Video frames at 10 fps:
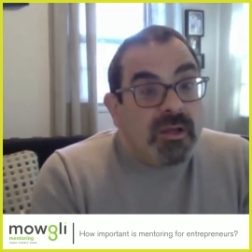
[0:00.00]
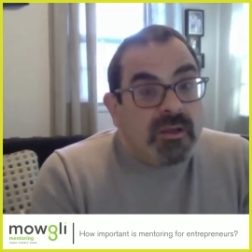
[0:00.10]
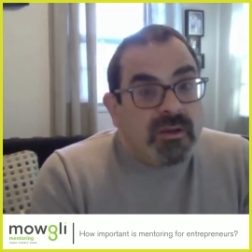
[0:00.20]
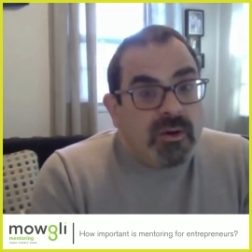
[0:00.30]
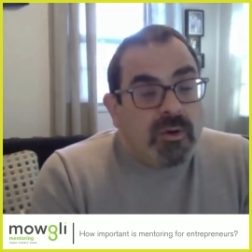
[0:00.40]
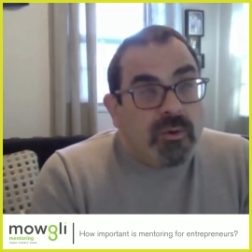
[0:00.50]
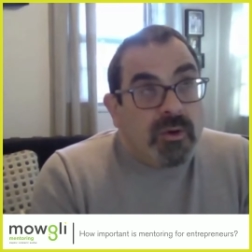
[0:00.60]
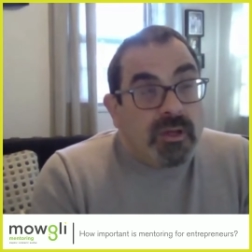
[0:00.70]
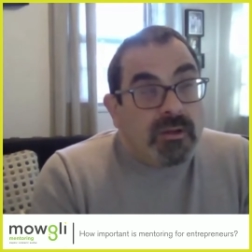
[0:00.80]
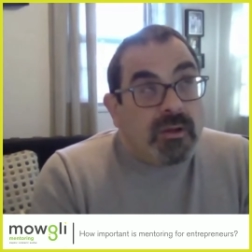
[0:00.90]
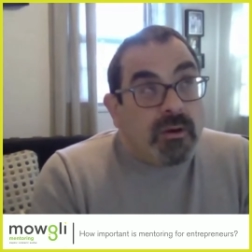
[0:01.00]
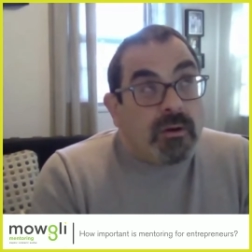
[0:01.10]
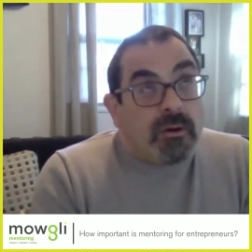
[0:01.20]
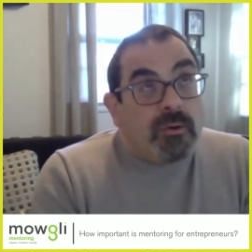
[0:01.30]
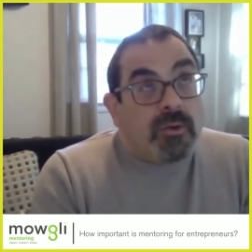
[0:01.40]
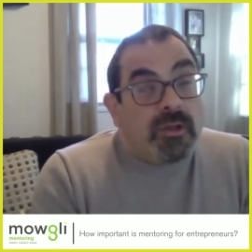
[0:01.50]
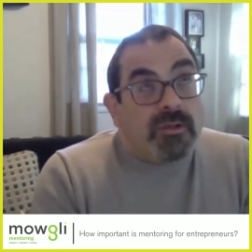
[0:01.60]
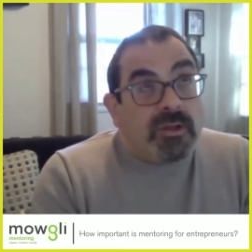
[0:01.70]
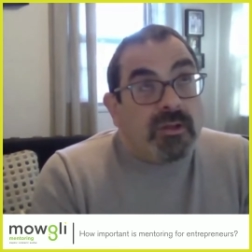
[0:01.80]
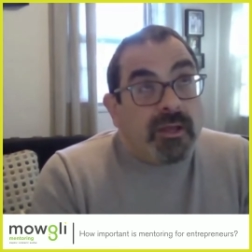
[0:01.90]
you know, in early
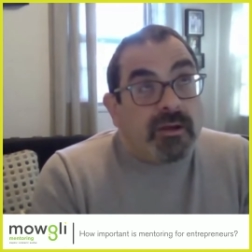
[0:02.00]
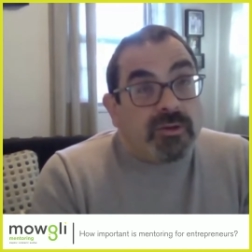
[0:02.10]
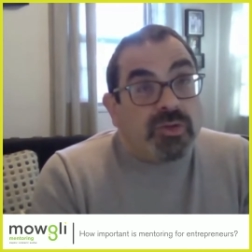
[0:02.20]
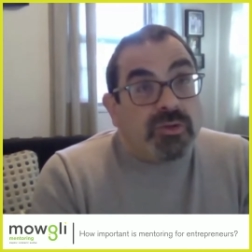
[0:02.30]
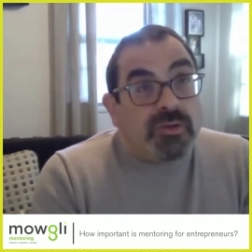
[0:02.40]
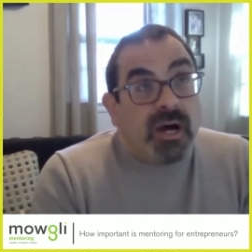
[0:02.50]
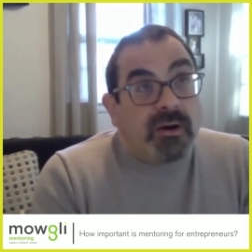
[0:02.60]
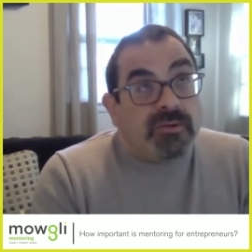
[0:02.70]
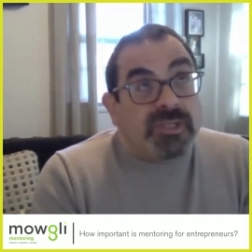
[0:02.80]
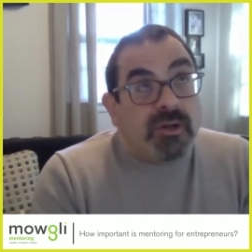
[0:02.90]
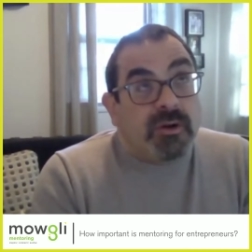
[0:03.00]
to later 2000